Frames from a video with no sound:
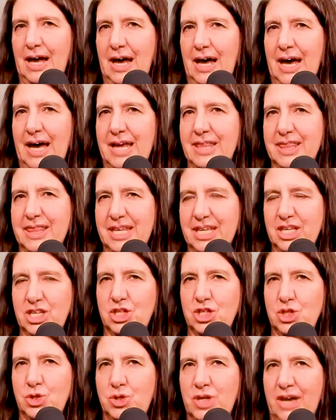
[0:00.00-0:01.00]
I think
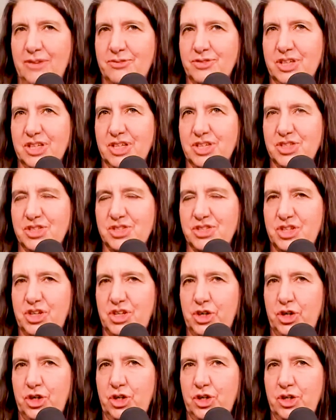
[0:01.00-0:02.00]
you'd have to
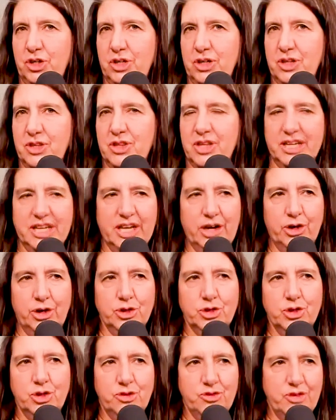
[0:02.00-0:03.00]
consider the
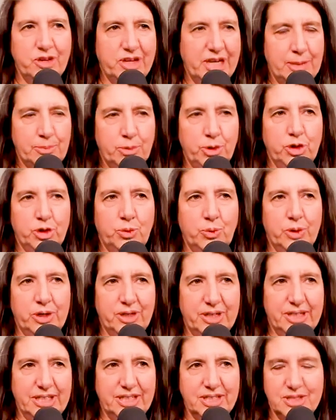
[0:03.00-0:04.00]
character of the neighborhood where
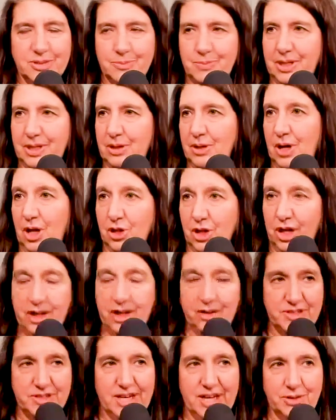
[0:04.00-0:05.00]
it is. I mean, a lot
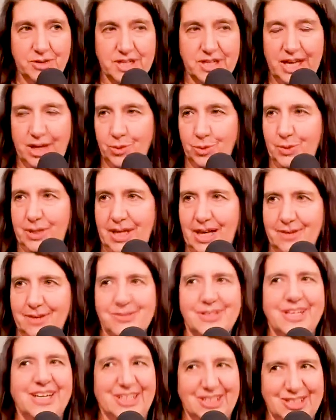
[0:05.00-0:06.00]
of downtown we
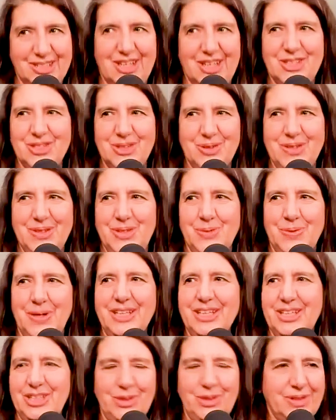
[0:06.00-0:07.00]
have accessory
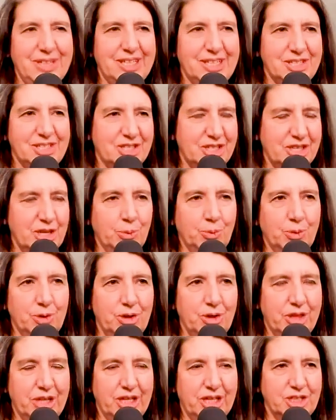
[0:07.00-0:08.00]
dwelling units that were
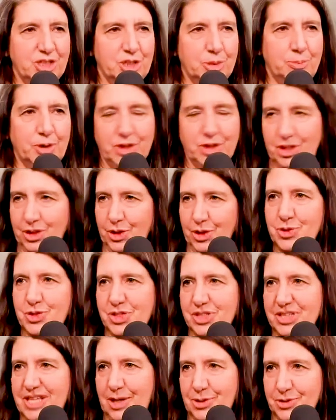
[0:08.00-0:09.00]
the
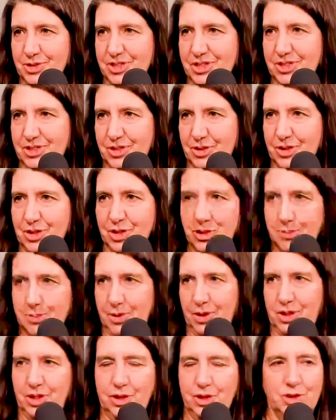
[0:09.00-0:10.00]
tuberculosis houses or the
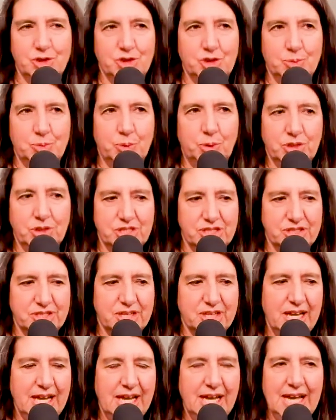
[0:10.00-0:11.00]
tuberculosis porches.
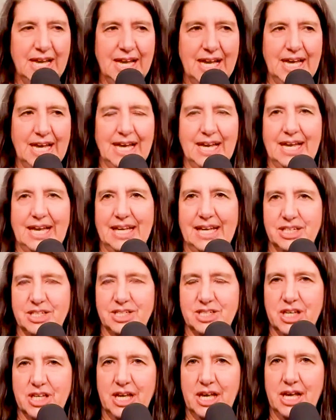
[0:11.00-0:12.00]

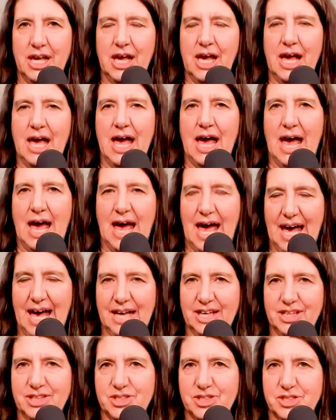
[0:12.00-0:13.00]
And
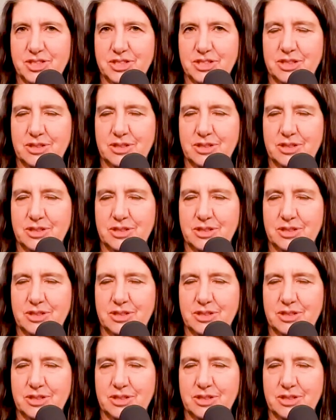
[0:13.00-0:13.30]
as